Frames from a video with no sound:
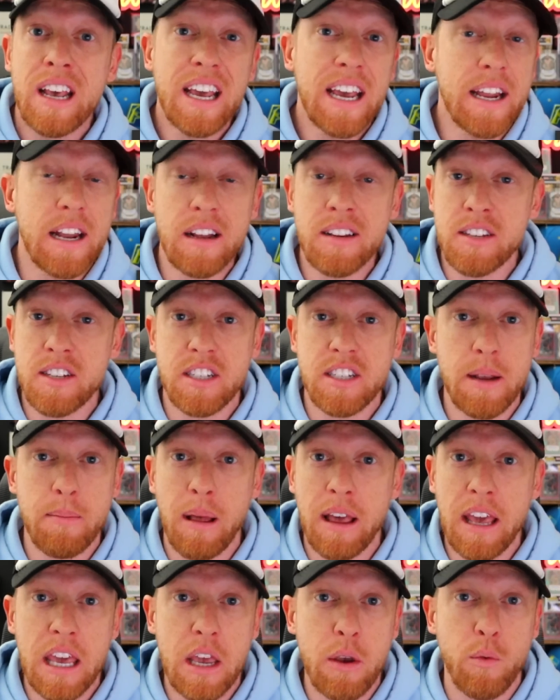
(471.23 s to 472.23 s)
He doesn't seem
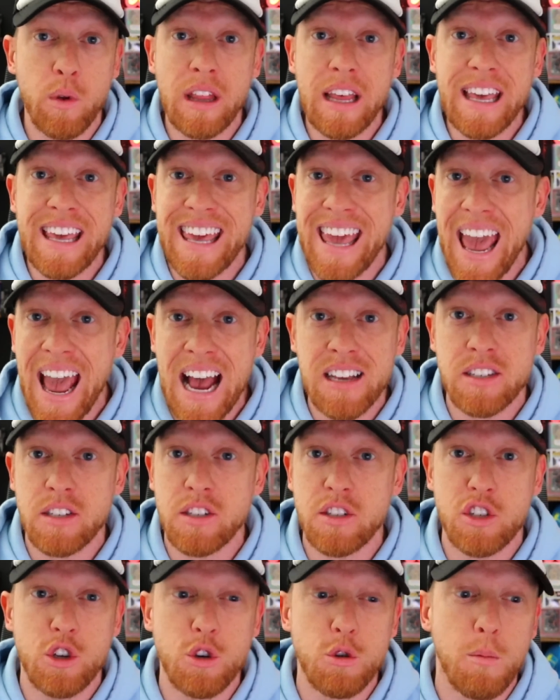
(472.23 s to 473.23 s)
like he really
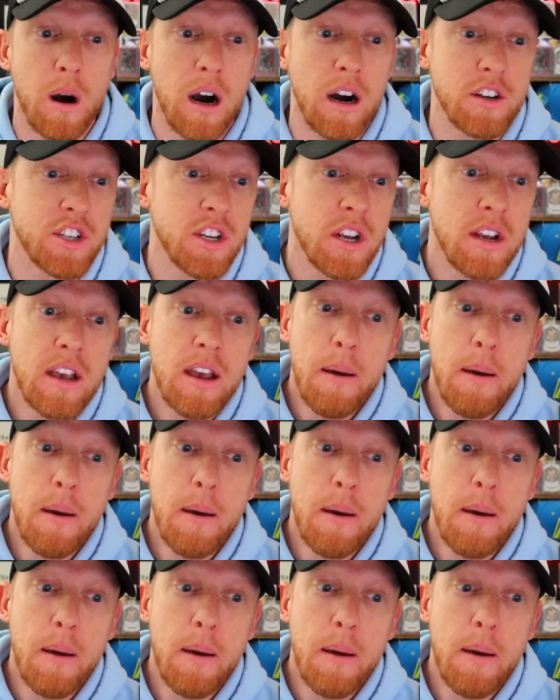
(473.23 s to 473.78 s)
gasses too much.